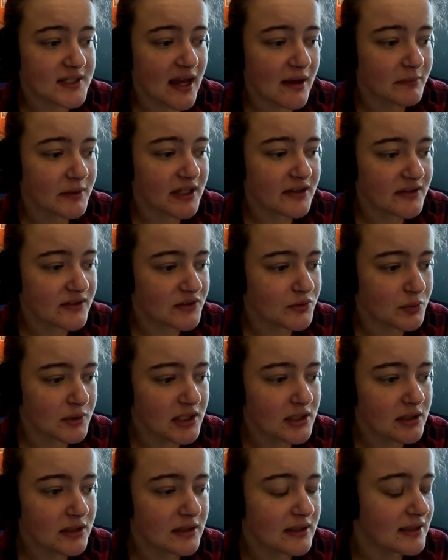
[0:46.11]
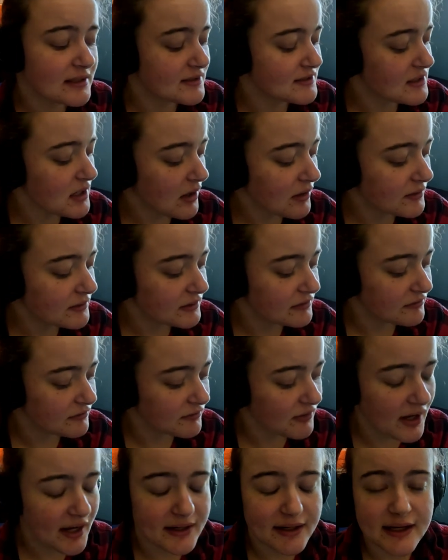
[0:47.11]
what's happening this week. It is currently
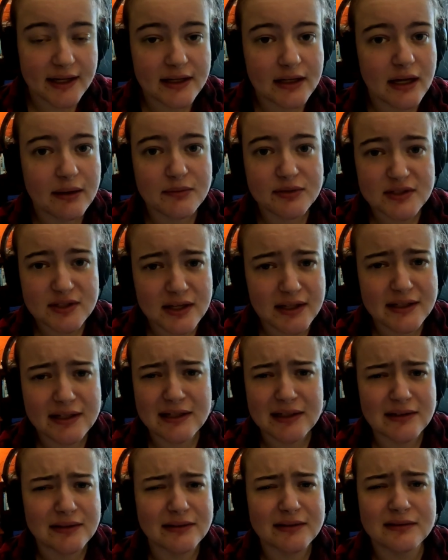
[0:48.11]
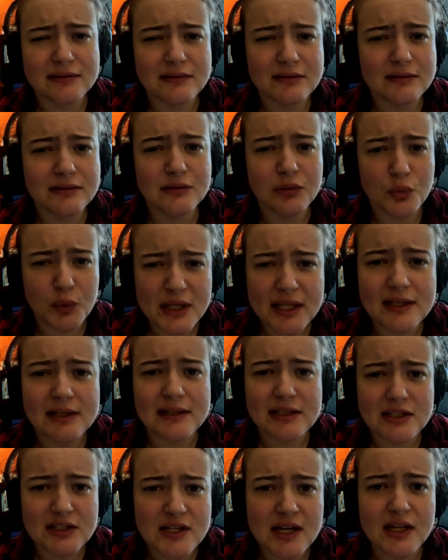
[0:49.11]
Friday. I'm starting a
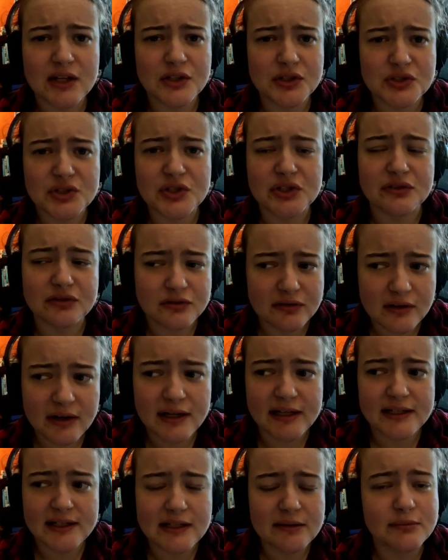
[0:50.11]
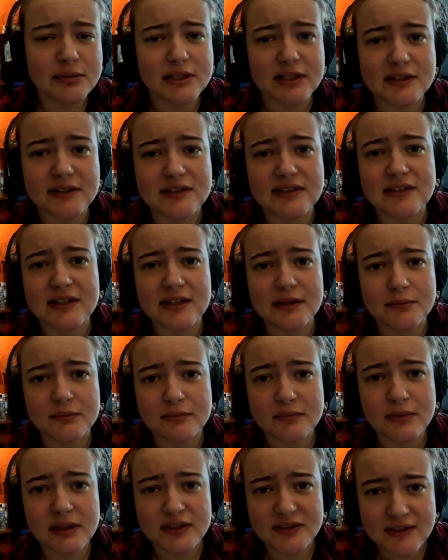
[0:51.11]
weekly challenge on a Friday because
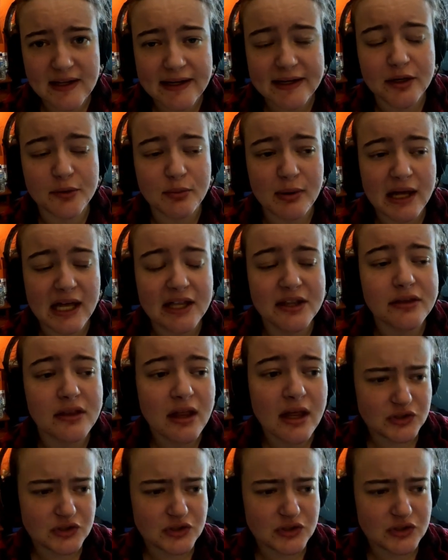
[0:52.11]
I'm a psychopath.